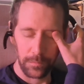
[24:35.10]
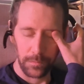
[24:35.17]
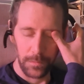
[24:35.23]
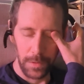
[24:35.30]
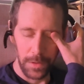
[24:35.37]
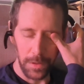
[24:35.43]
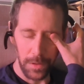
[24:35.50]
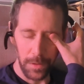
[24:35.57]

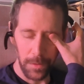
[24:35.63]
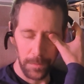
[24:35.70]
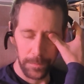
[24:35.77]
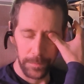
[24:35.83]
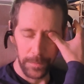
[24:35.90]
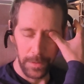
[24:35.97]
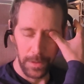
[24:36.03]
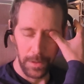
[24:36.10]
So
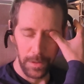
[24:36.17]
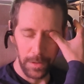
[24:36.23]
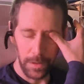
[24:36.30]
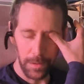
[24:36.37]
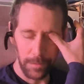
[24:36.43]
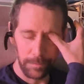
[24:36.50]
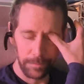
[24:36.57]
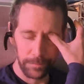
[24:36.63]
I need
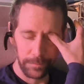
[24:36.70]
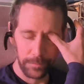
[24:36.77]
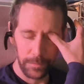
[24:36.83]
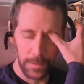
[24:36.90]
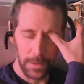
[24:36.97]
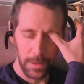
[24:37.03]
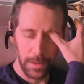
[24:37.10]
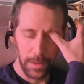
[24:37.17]
help.
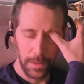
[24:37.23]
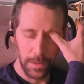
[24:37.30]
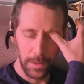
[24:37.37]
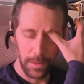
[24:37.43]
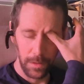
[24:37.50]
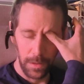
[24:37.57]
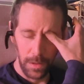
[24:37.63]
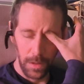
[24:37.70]
I
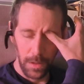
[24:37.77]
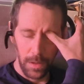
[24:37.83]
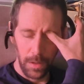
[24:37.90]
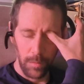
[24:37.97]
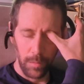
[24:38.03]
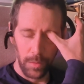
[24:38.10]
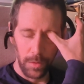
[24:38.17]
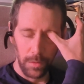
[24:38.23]
need
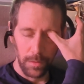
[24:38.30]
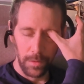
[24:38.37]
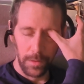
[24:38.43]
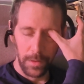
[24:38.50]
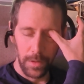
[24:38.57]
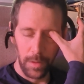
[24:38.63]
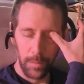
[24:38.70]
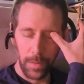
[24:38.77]

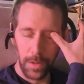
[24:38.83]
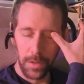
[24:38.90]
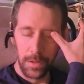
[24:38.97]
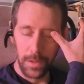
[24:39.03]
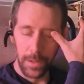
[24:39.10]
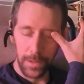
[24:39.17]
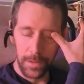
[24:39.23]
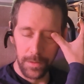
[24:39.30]
prolotherapy
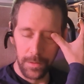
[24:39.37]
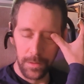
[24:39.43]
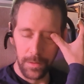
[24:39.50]
injections.